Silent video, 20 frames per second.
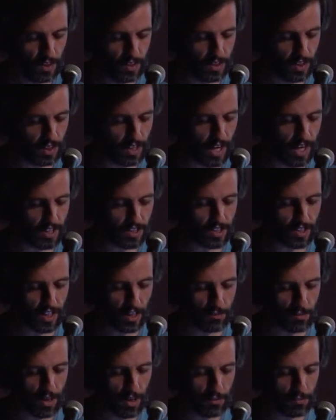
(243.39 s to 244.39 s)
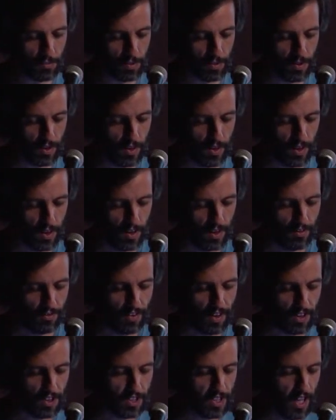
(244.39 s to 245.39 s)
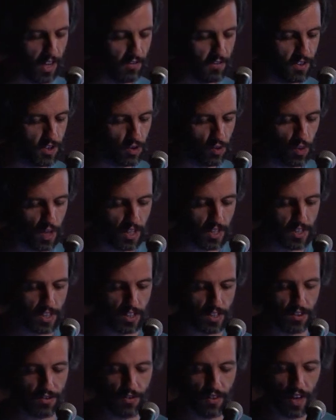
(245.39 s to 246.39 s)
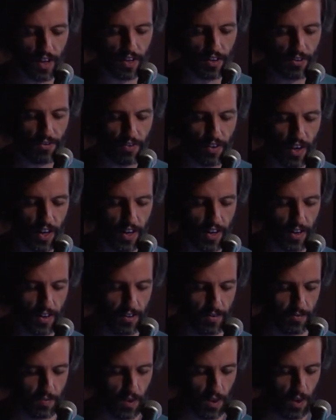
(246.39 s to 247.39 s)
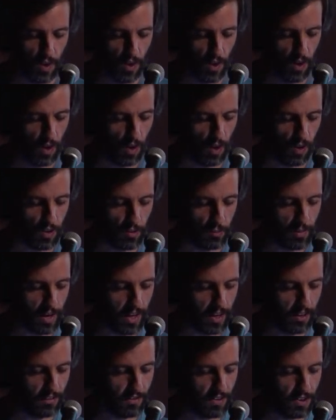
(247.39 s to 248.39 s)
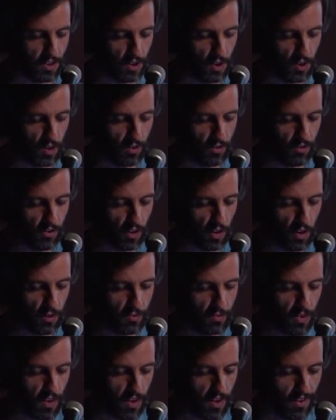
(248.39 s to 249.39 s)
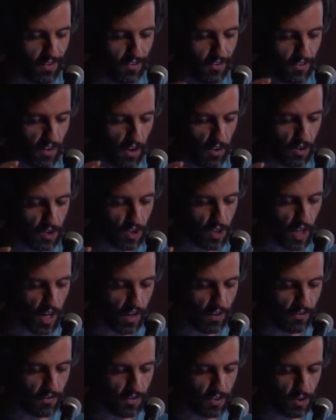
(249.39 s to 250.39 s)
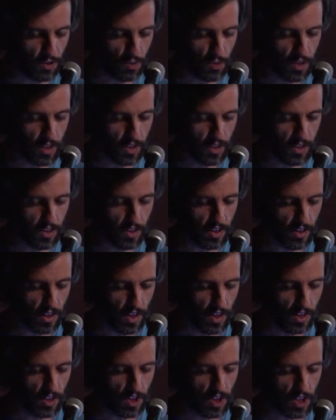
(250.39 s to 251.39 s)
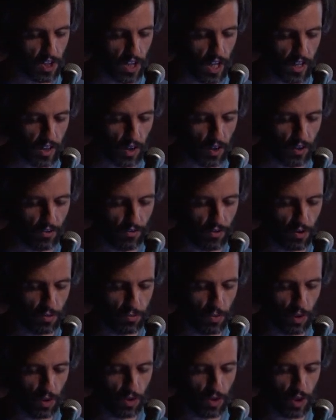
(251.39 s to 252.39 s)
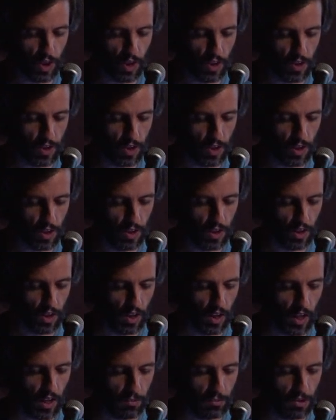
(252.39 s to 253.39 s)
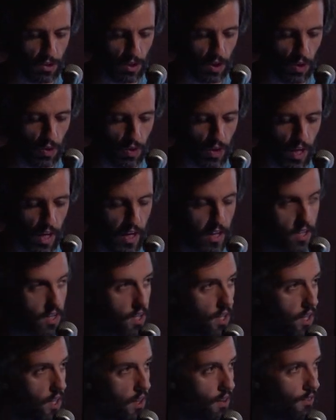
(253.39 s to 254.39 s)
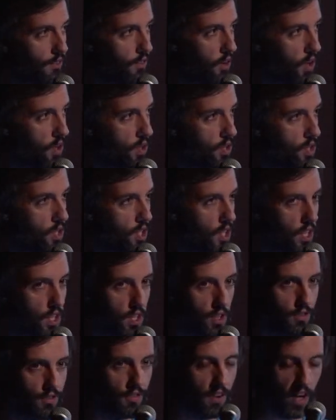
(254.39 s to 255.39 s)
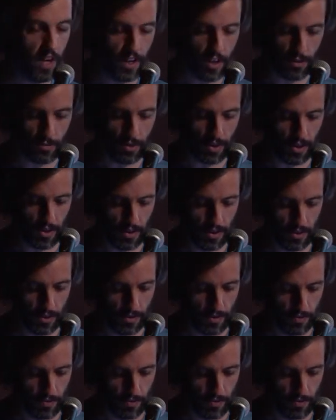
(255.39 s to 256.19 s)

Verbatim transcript: The lights come up. Falstaff is dressed as a firefighter. On the back of his uniform, Falstaff is written, just like on a football jersey, and below that, volunteer fireman.